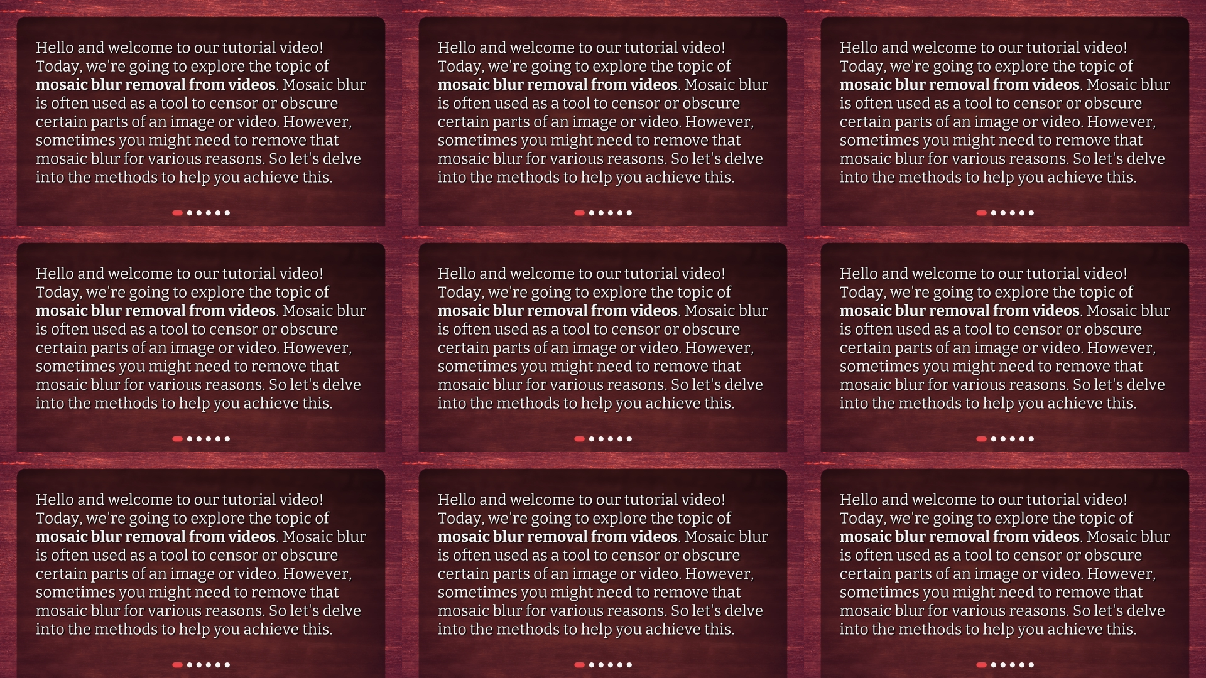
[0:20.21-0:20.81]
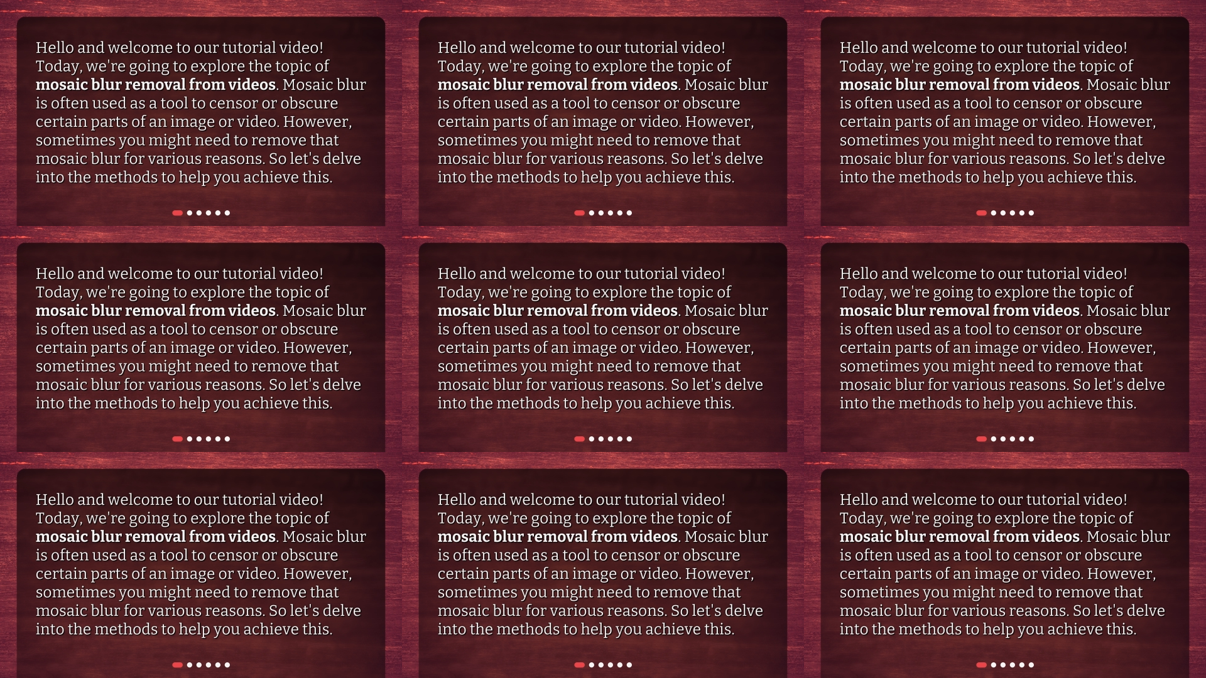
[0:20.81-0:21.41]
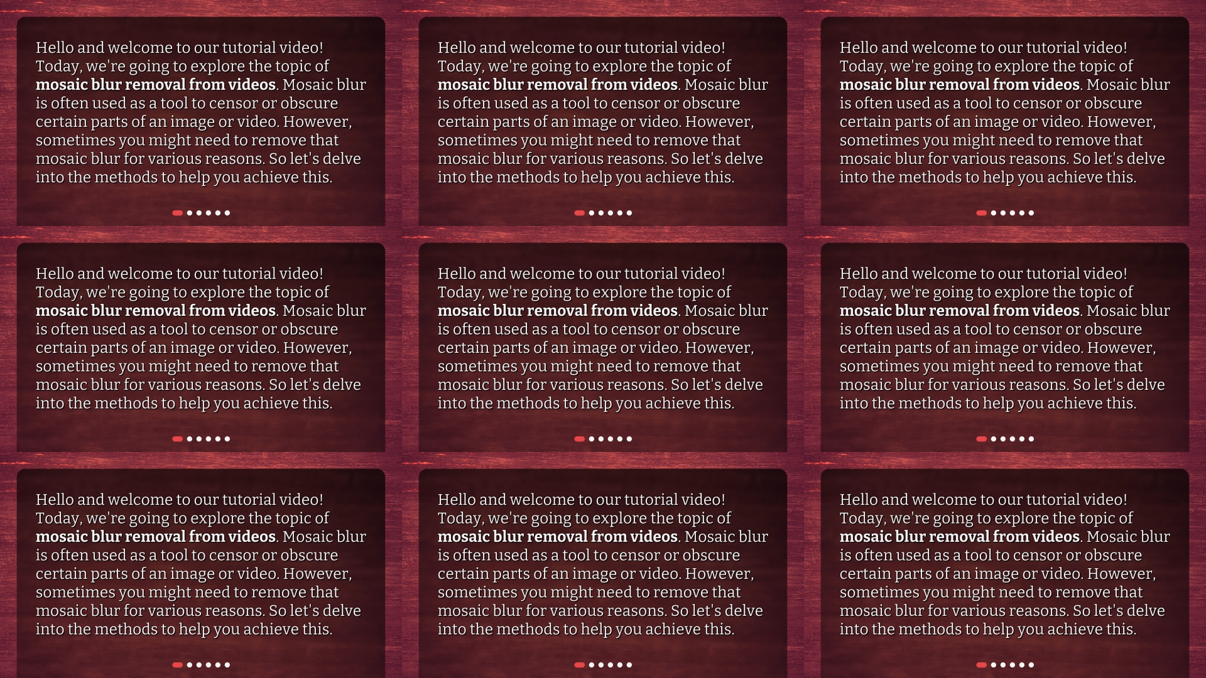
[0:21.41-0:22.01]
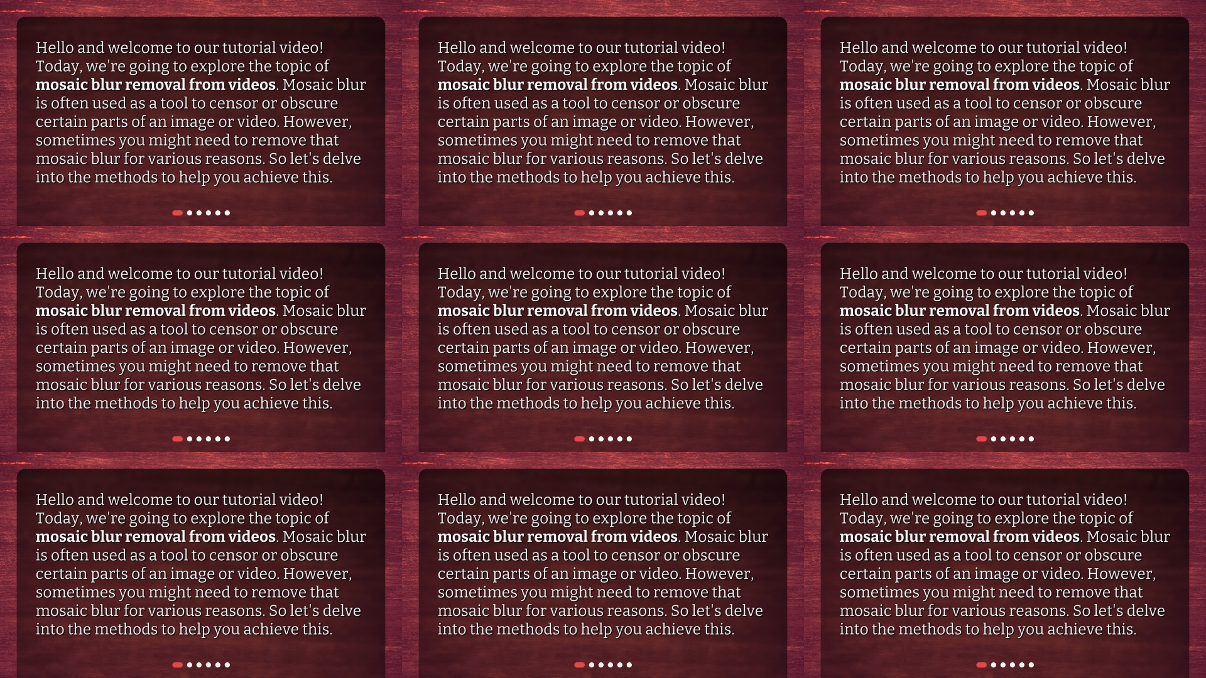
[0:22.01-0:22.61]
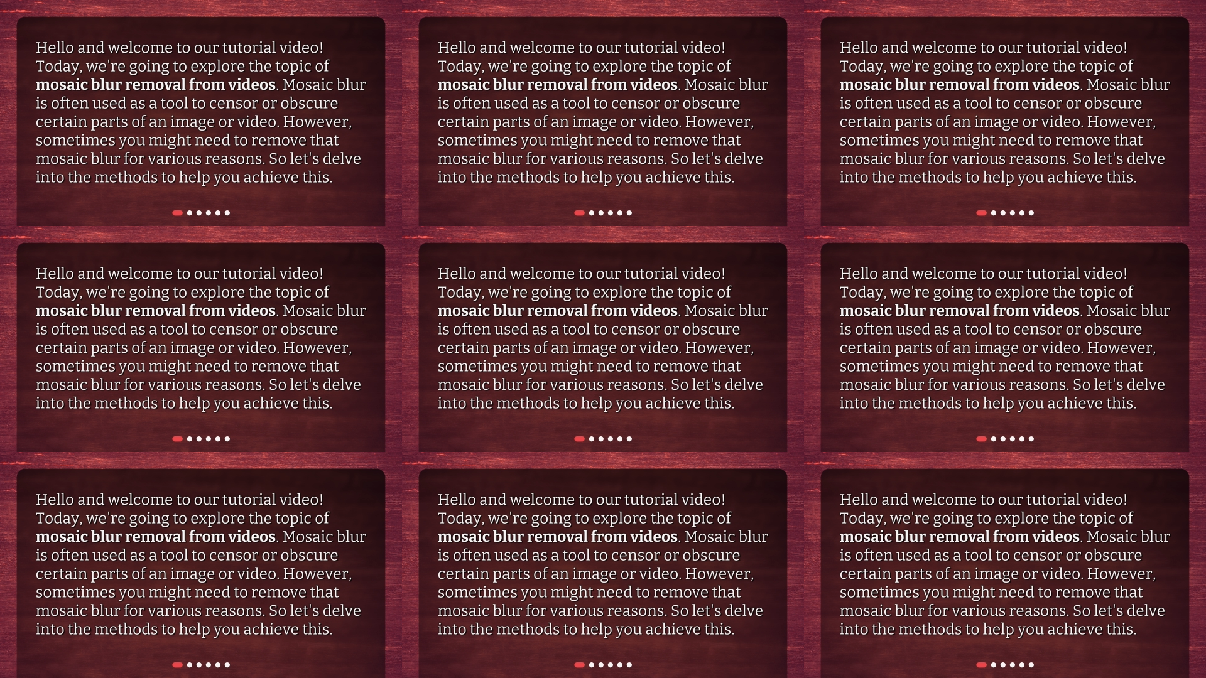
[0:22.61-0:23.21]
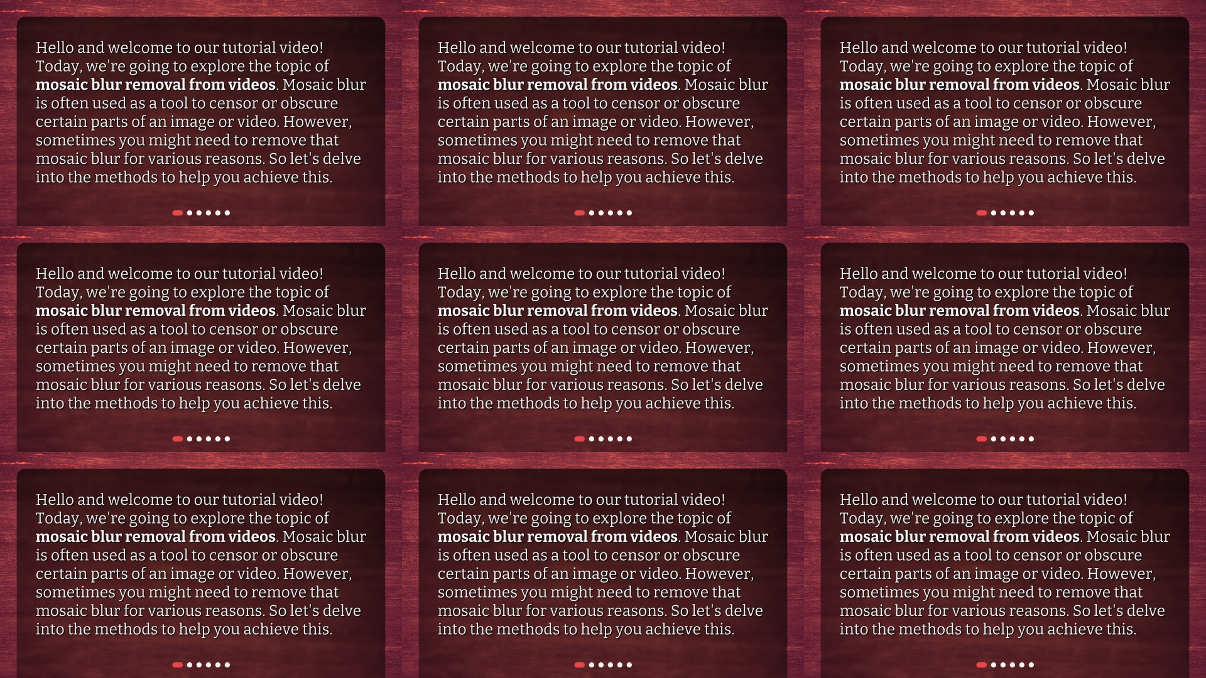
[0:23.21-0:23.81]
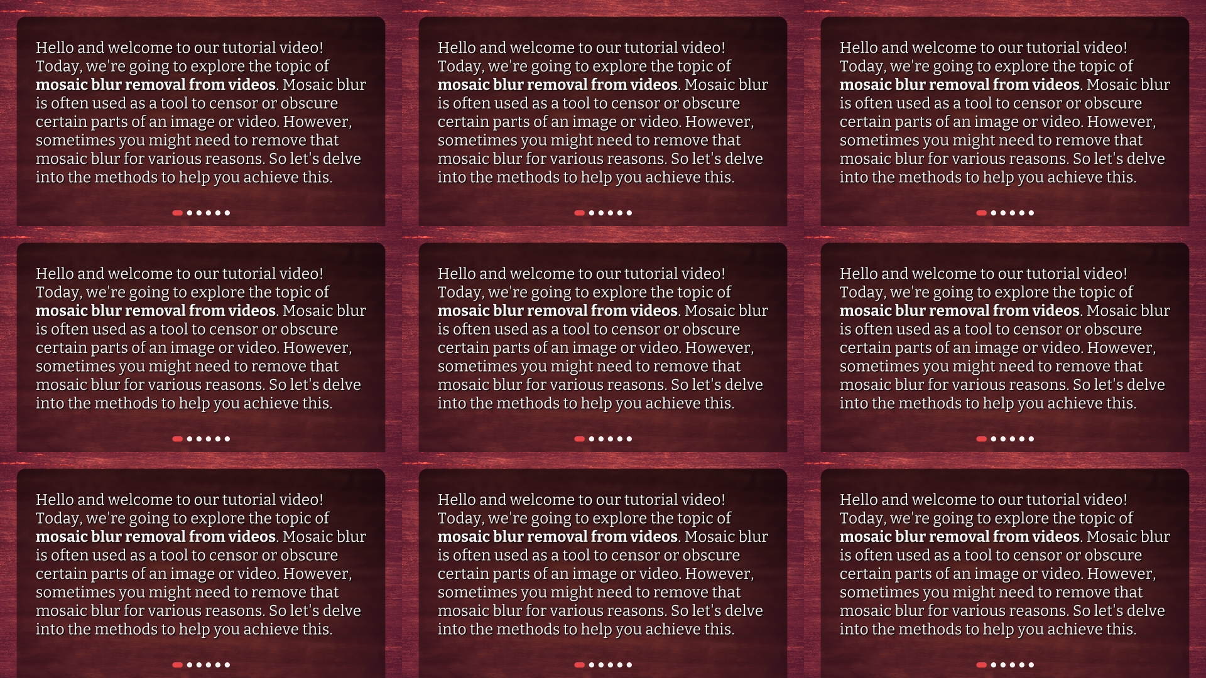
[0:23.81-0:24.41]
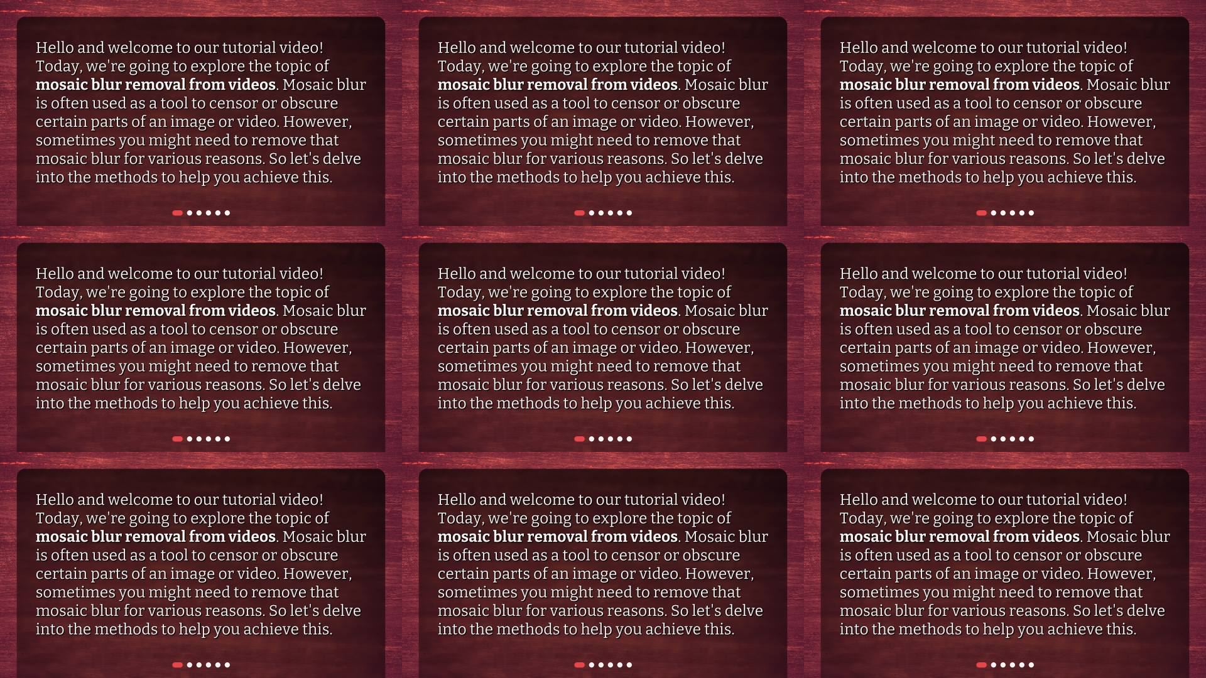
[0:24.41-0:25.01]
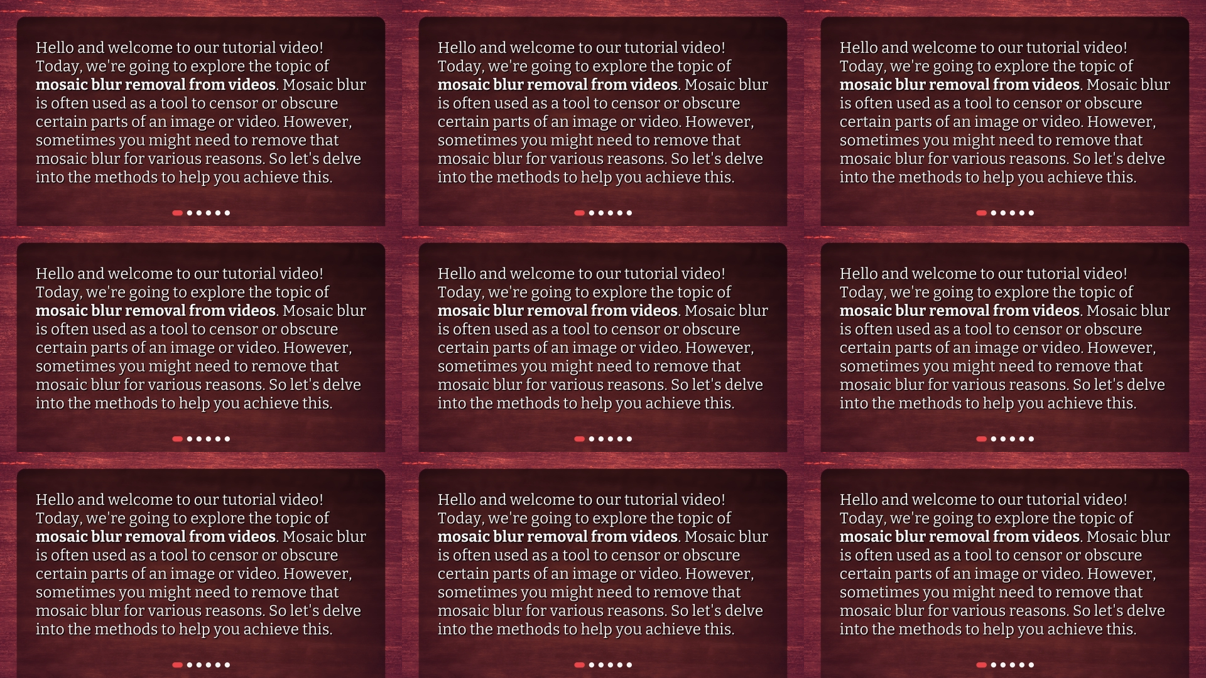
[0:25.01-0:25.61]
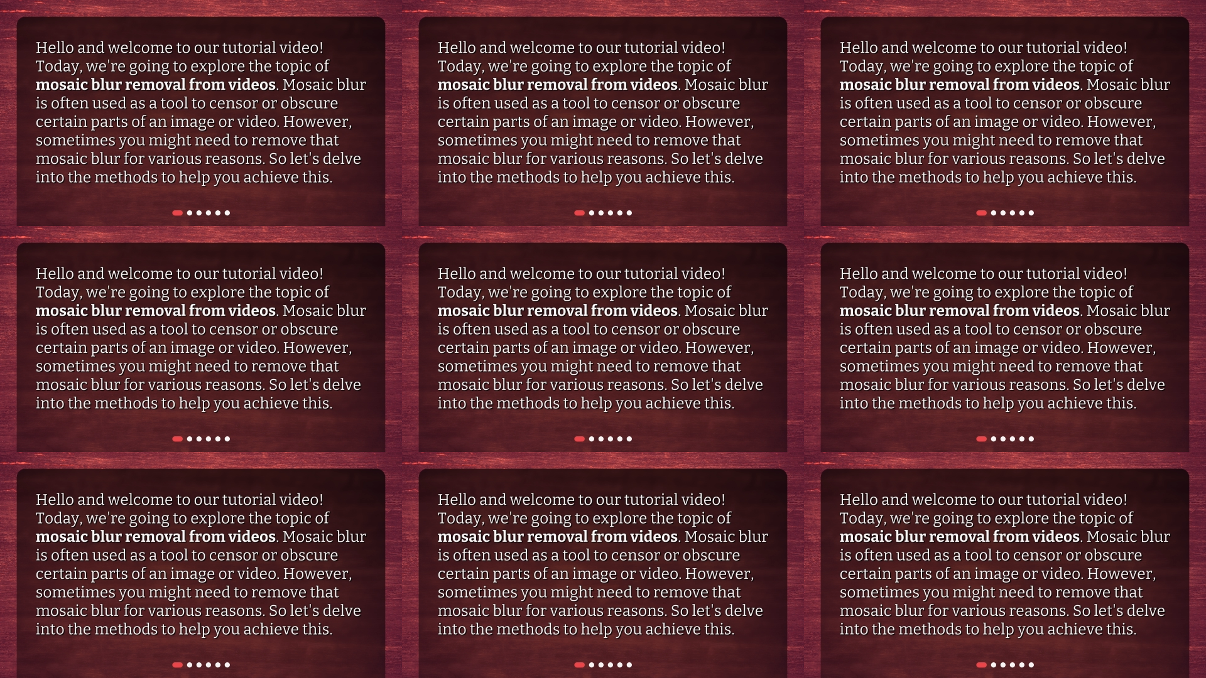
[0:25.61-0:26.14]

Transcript: Nobody's mouth can be seen.